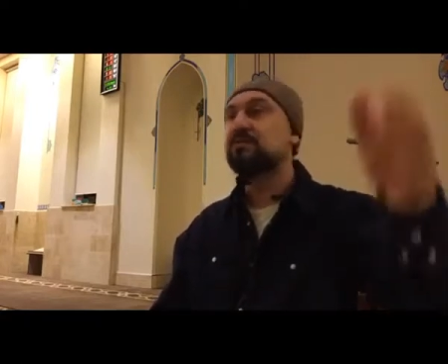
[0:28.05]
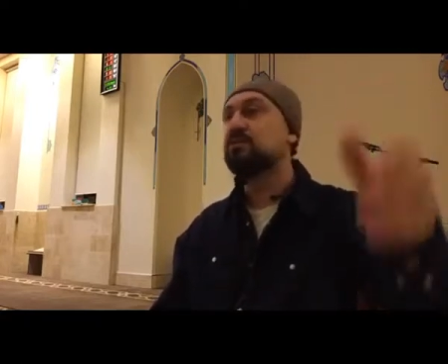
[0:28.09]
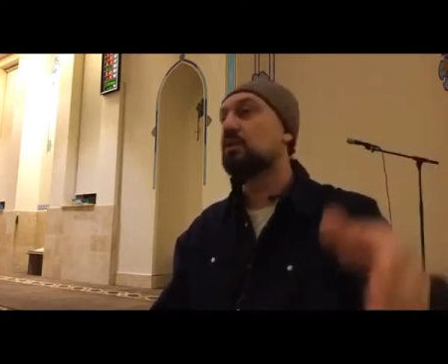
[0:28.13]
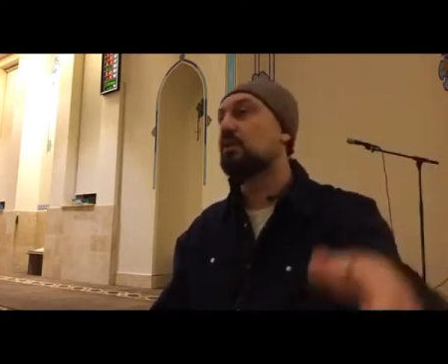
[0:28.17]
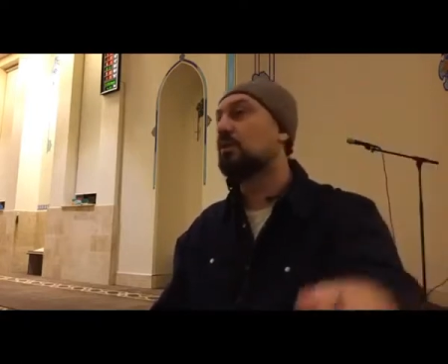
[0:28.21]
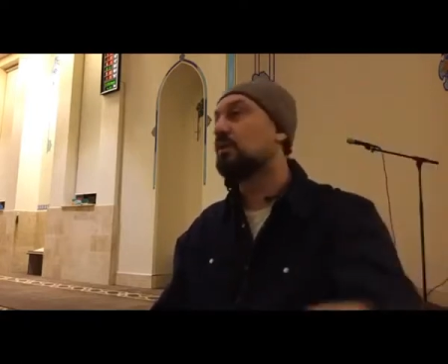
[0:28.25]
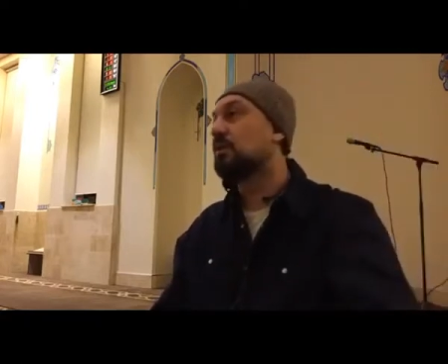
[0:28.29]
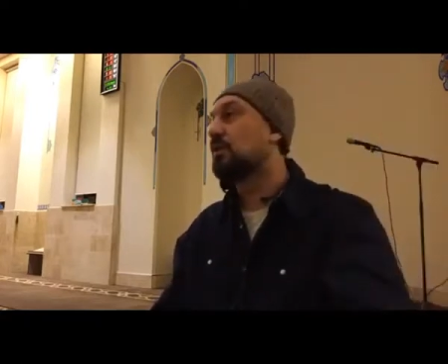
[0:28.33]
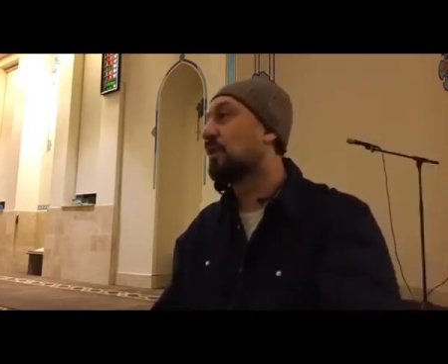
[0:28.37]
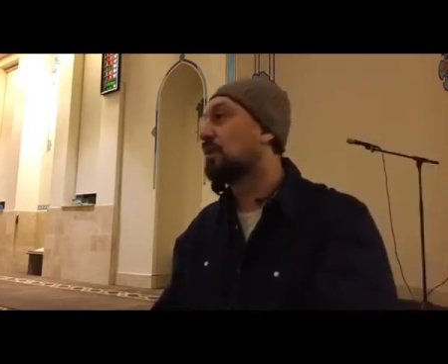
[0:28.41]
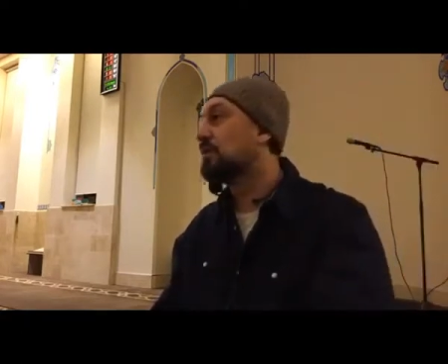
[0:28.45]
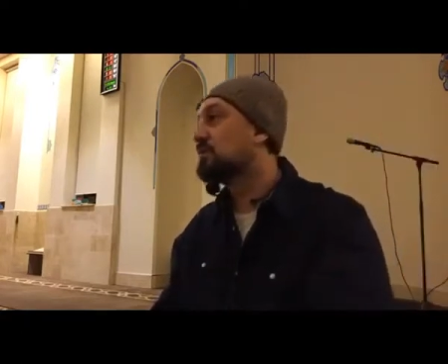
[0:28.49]

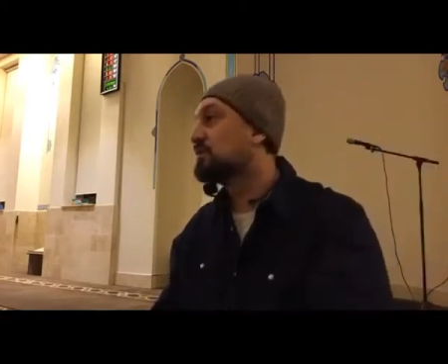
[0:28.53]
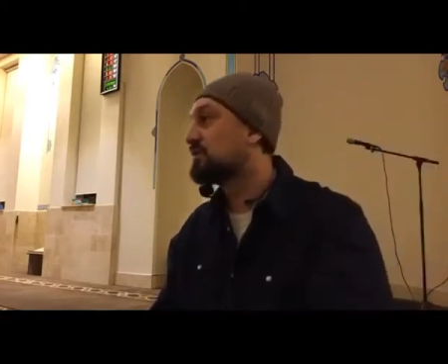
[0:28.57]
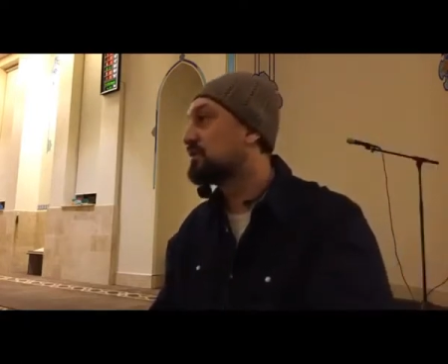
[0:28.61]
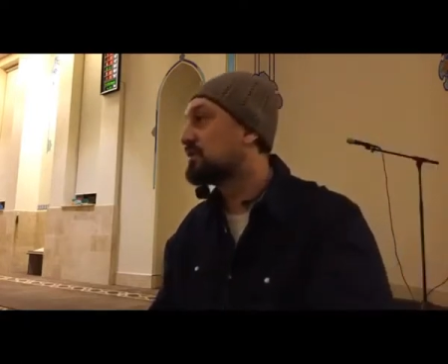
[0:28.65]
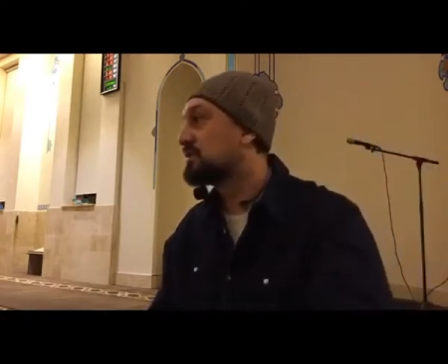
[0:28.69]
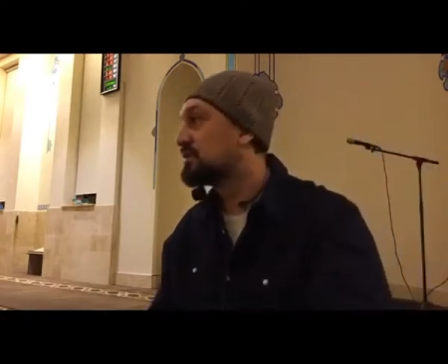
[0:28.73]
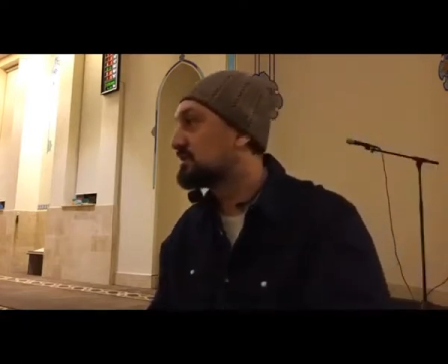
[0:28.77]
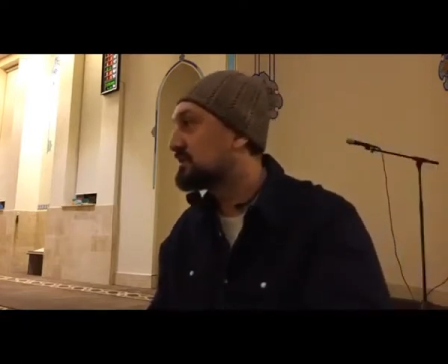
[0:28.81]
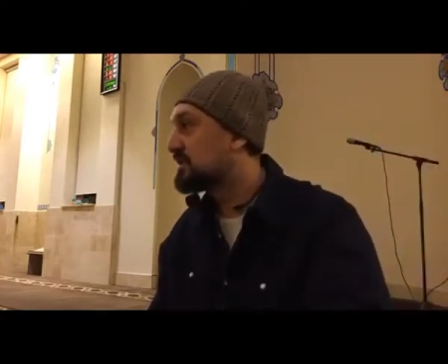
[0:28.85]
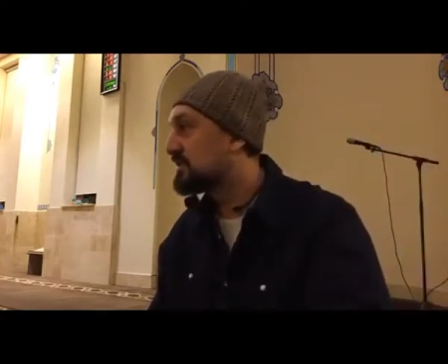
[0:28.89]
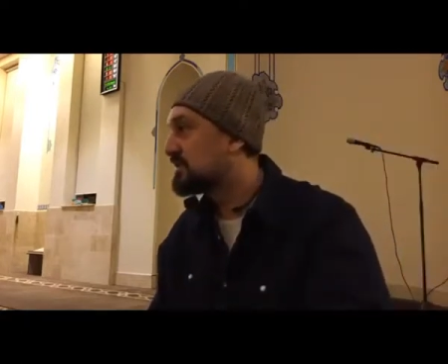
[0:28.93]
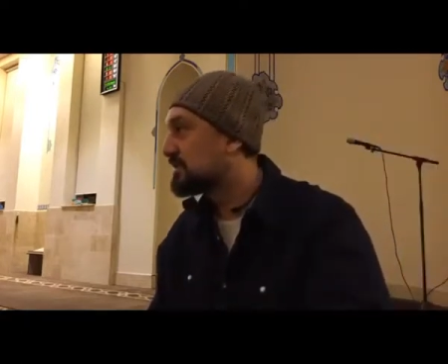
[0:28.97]
your
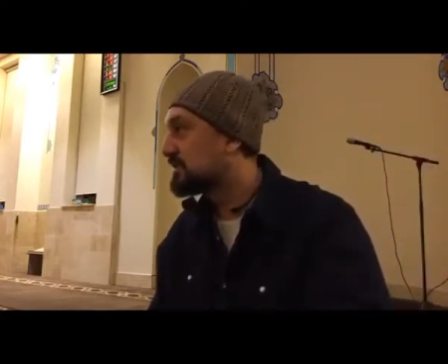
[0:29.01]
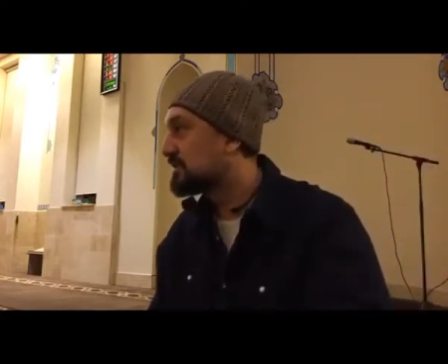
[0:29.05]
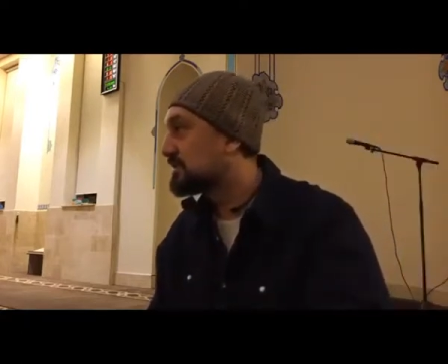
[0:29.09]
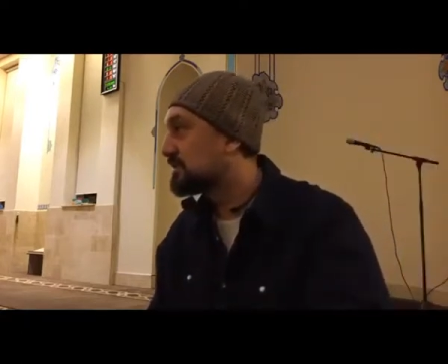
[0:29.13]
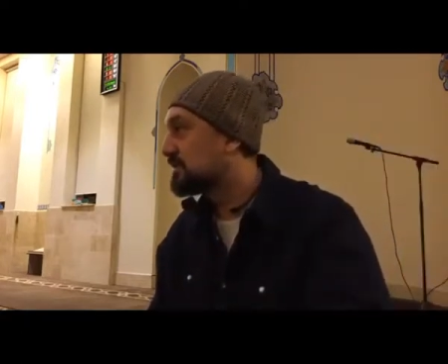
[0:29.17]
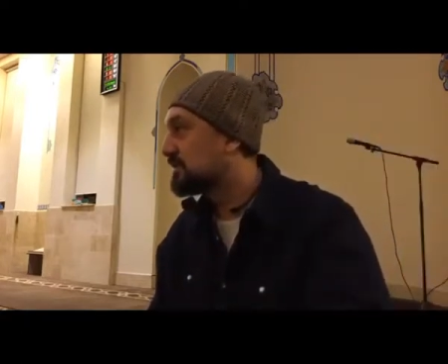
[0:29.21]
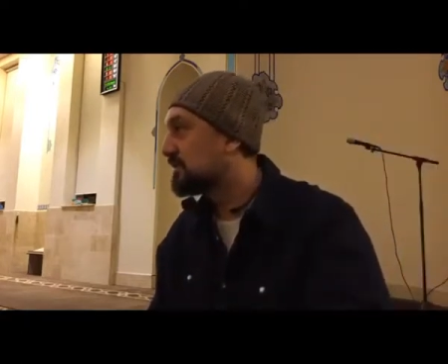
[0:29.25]
consciousness,